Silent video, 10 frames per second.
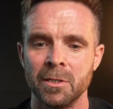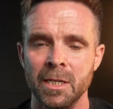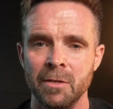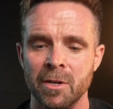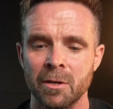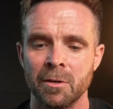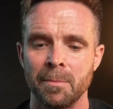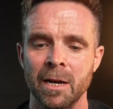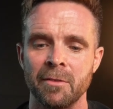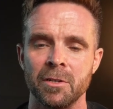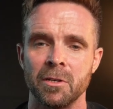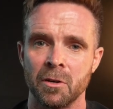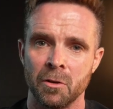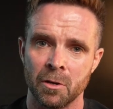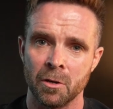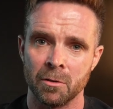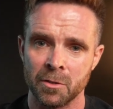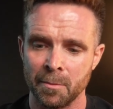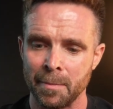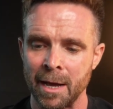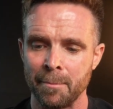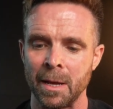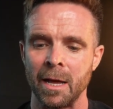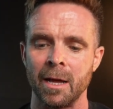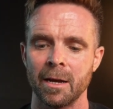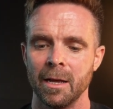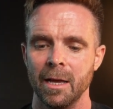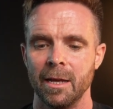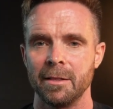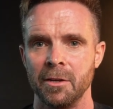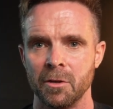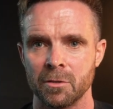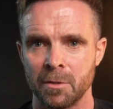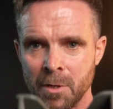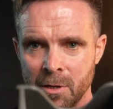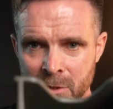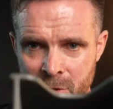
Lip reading: D-ring on the back of it so you can hook it onto your backpack. Then you've got some nice